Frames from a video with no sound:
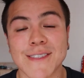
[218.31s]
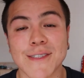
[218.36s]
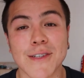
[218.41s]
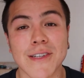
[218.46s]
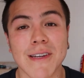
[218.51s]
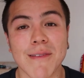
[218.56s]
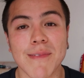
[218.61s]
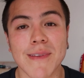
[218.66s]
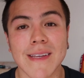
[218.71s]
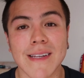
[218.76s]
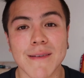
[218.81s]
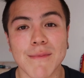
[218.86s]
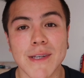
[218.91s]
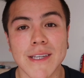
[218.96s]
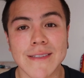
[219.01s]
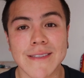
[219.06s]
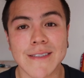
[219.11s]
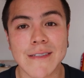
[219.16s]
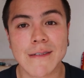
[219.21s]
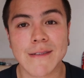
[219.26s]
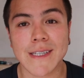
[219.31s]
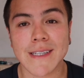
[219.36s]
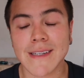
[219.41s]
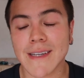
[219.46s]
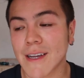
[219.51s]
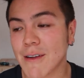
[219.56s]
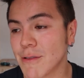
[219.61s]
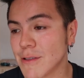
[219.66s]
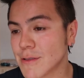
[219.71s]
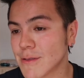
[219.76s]
It's gonna be an amazing
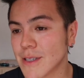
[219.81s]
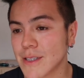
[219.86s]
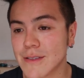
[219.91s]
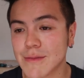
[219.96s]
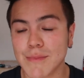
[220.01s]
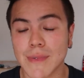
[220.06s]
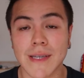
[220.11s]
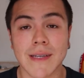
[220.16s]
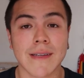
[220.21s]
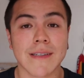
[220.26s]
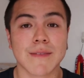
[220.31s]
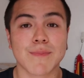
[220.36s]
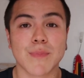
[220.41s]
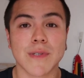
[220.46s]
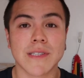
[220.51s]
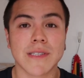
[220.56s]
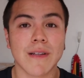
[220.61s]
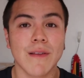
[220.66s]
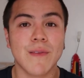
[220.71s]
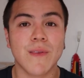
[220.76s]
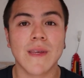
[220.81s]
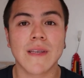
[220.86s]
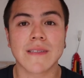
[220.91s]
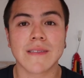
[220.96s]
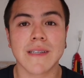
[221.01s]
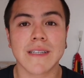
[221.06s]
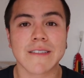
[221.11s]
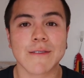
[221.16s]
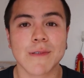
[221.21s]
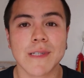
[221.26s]
week. I will try to make a special
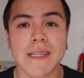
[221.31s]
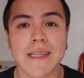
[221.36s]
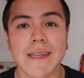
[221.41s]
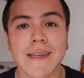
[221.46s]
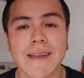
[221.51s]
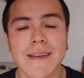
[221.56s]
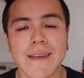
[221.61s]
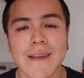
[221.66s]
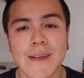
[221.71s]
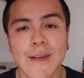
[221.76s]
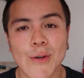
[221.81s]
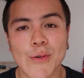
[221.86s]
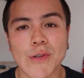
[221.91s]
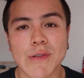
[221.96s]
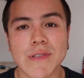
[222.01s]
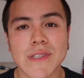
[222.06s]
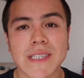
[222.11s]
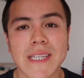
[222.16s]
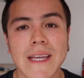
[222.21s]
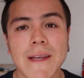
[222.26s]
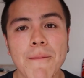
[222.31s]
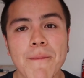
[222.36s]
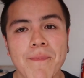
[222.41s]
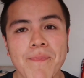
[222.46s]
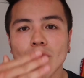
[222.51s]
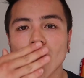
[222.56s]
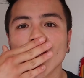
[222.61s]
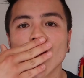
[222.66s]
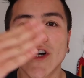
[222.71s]
things next week. We will see.